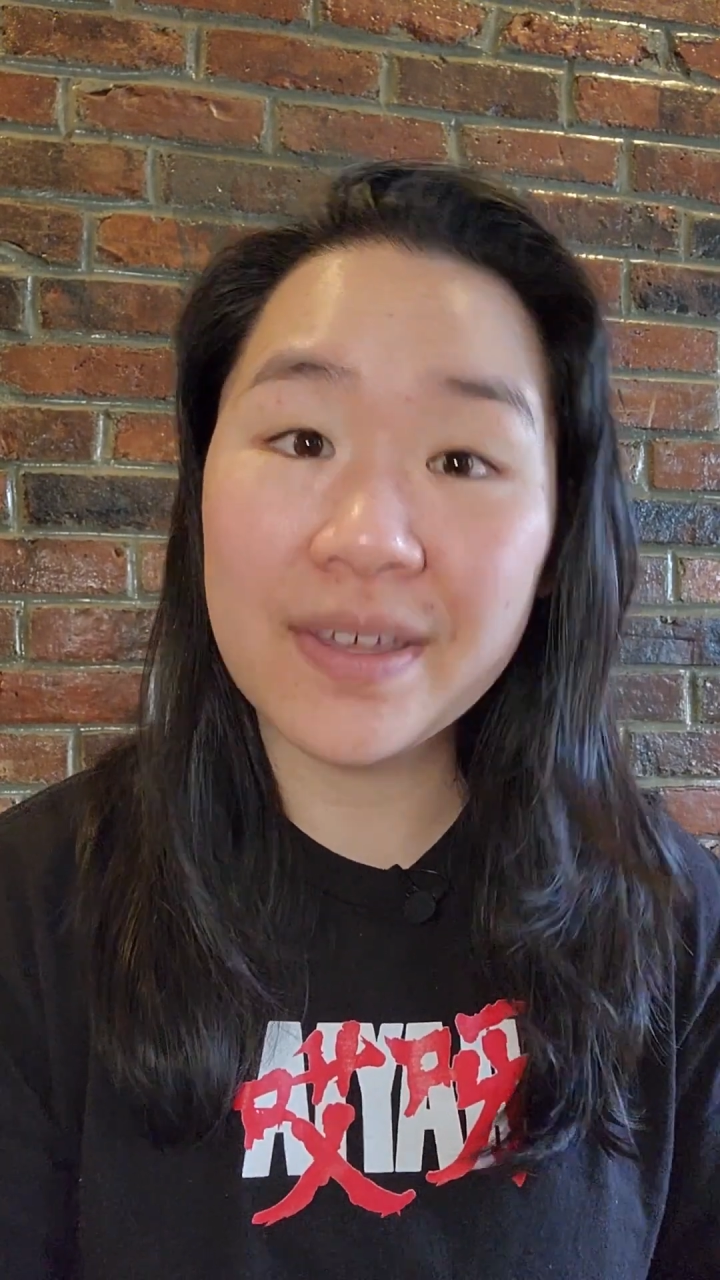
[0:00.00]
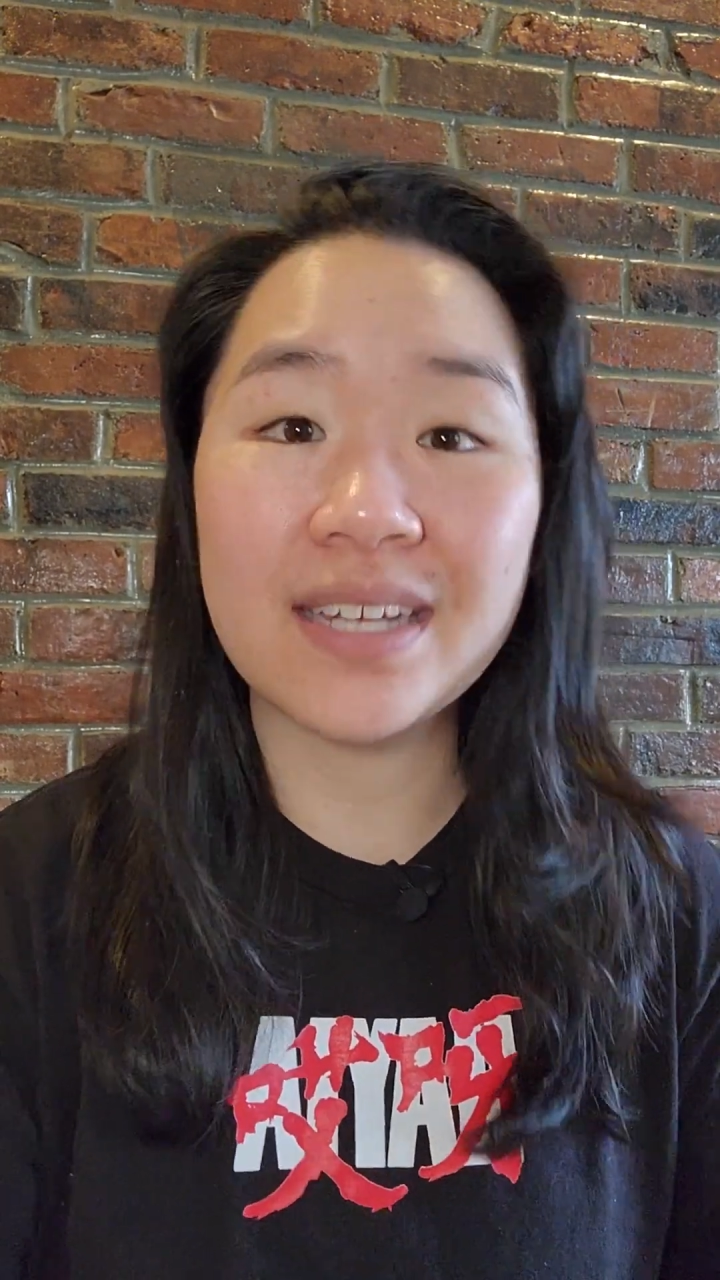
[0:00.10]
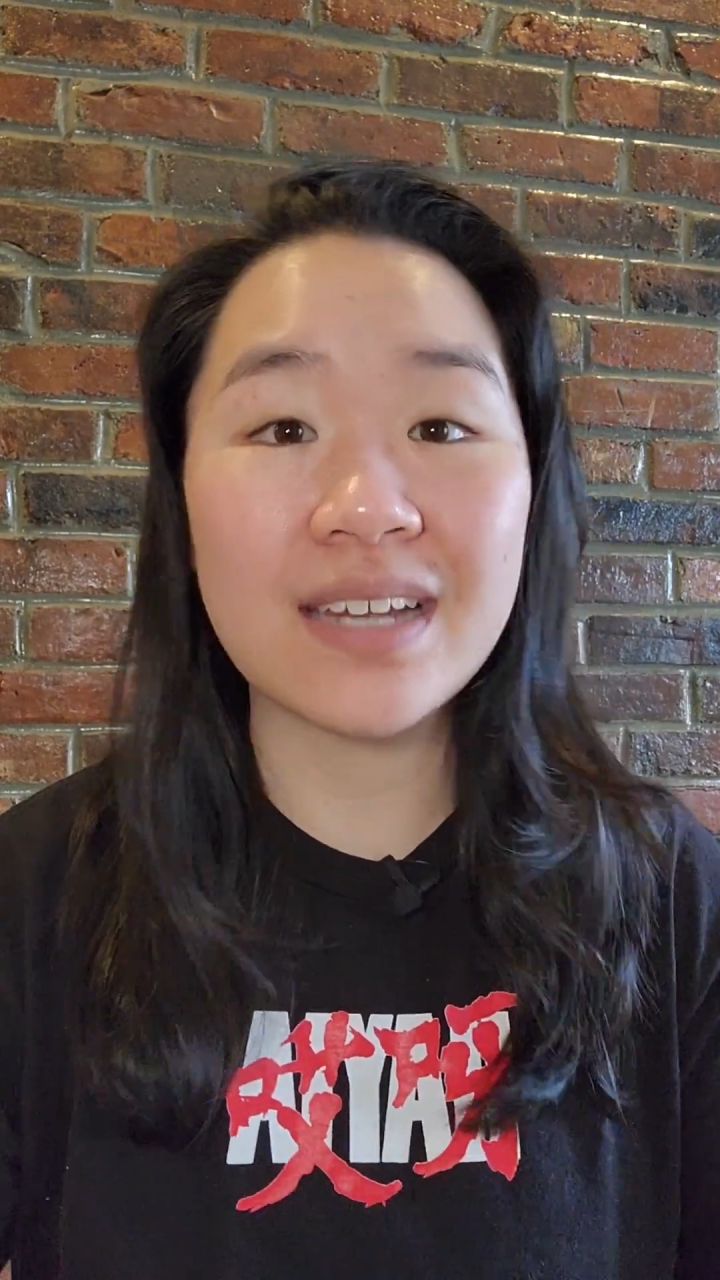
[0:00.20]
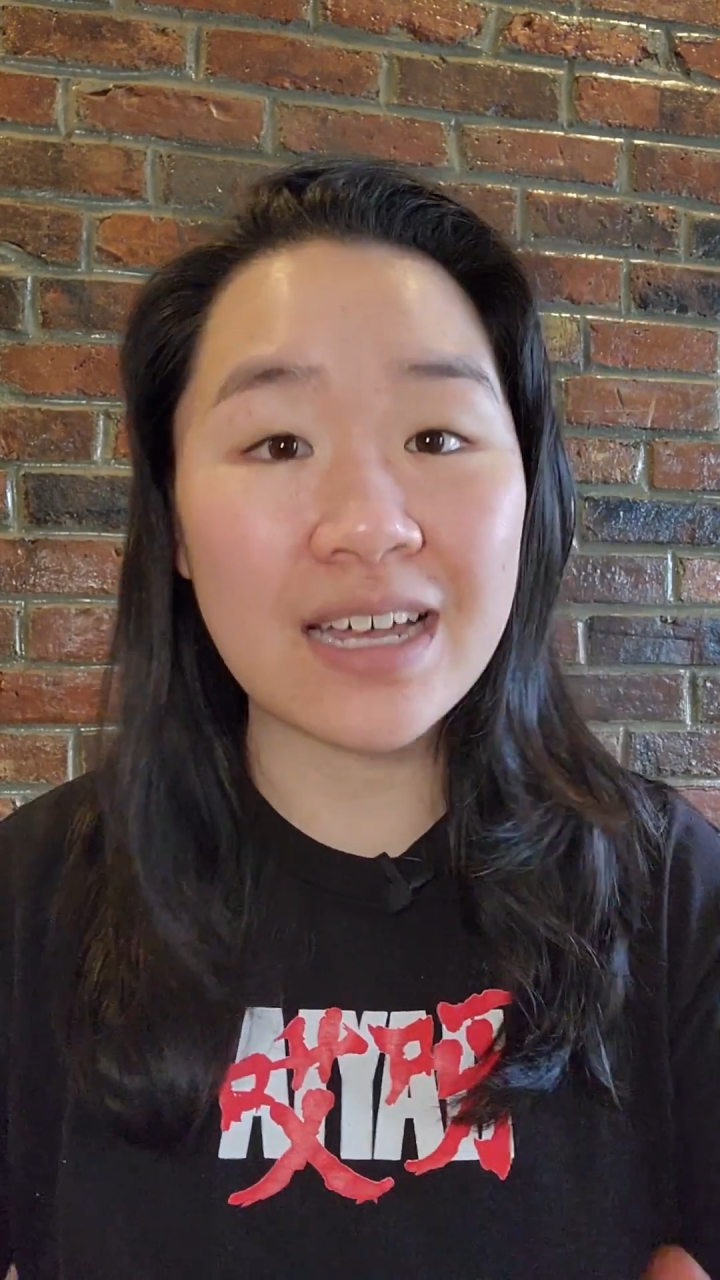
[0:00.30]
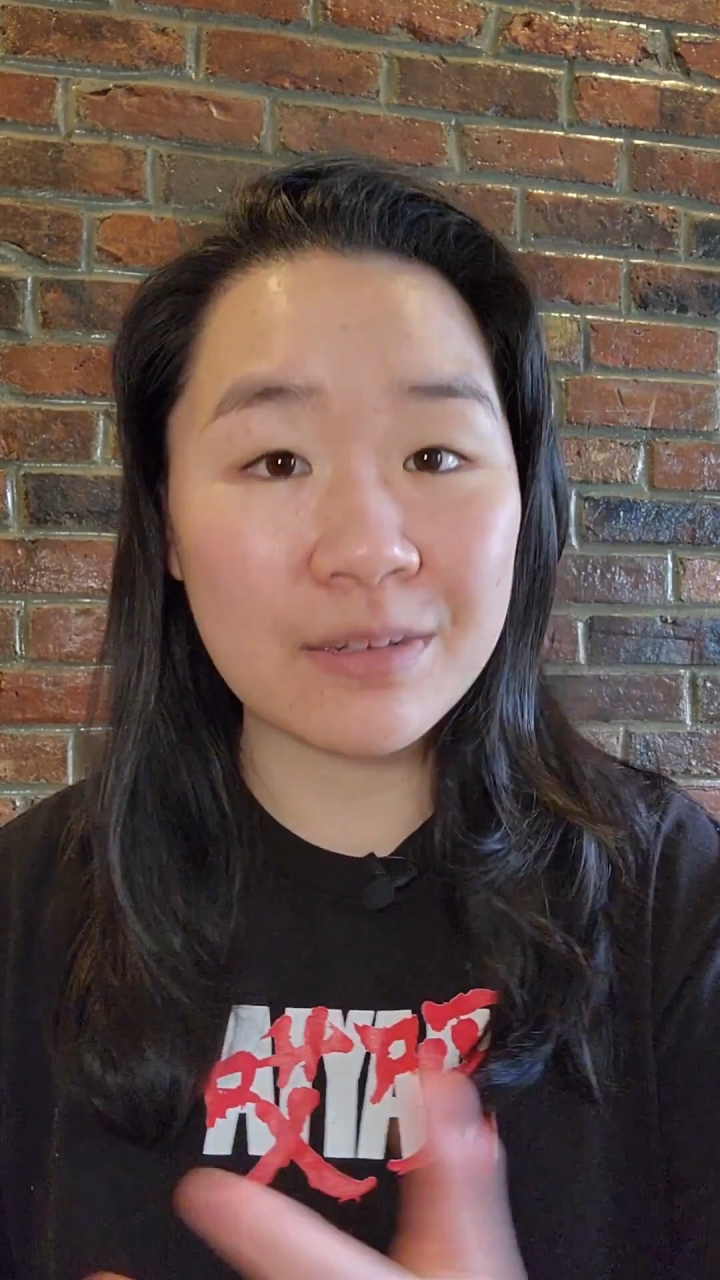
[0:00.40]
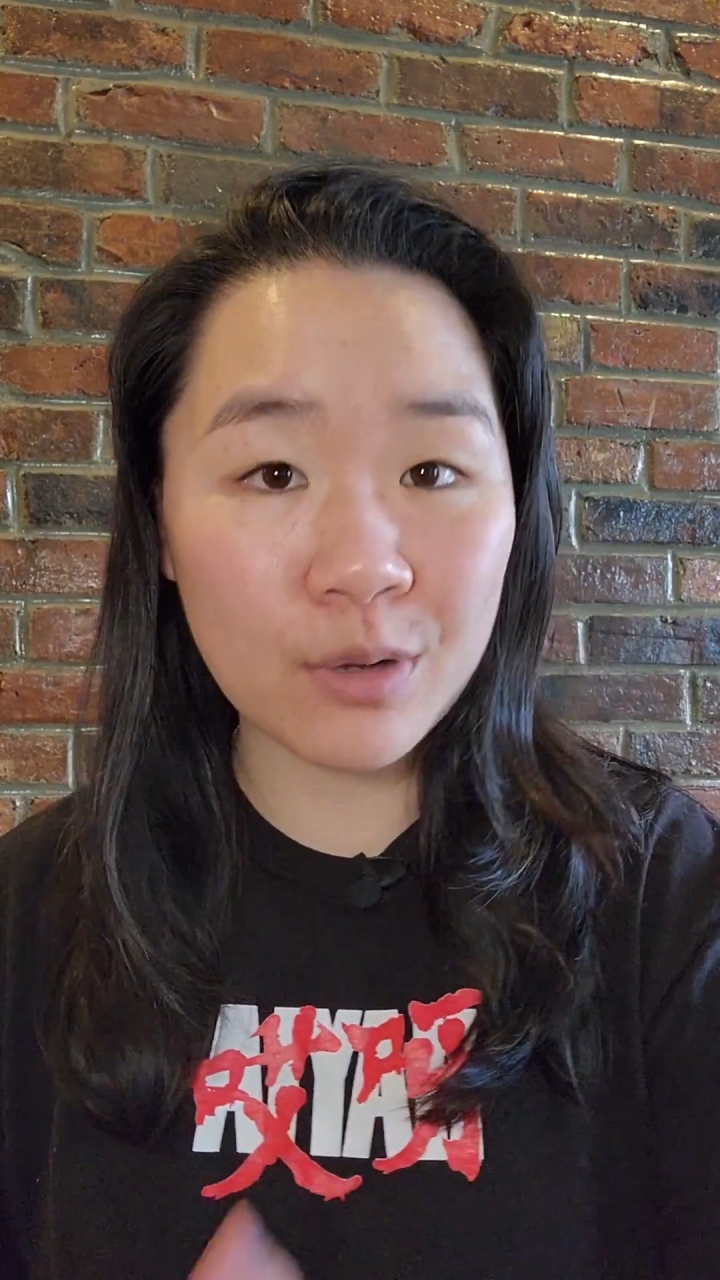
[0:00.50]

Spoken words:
and not in